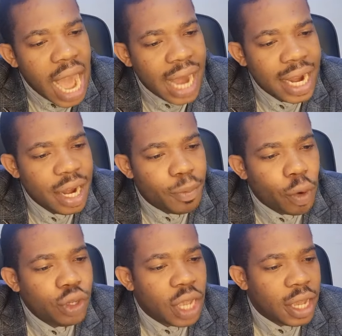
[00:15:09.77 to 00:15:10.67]
and in the
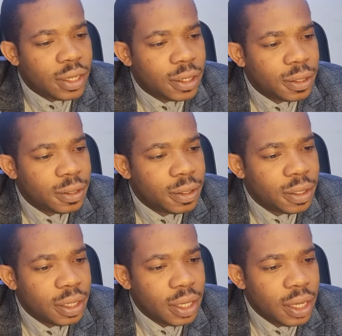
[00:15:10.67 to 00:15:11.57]
process
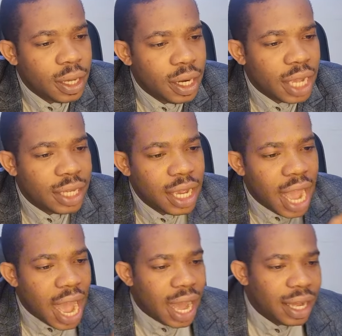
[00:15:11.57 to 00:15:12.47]
they say,
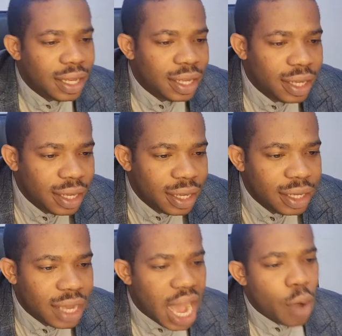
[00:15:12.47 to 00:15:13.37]

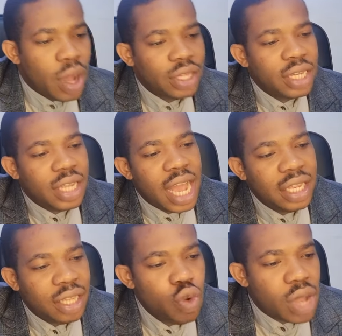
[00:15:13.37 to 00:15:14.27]
our sister,
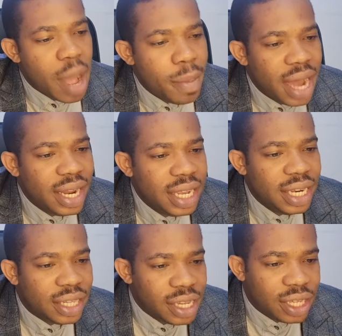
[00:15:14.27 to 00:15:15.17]
you can marry
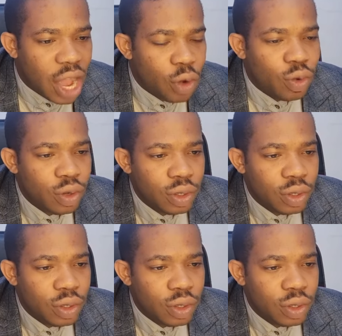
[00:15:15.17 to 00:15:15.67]
the sister,